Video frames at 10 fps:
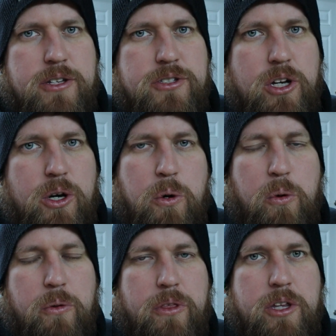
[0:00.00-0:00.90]

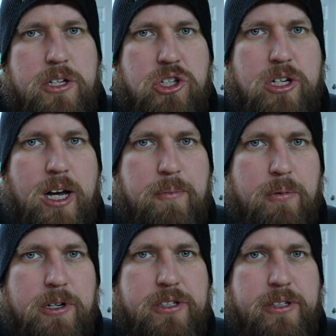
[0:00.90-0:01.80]
So the shop
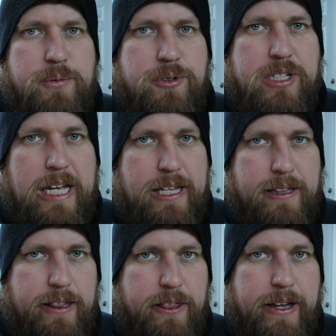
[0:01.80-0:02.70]
originally was saying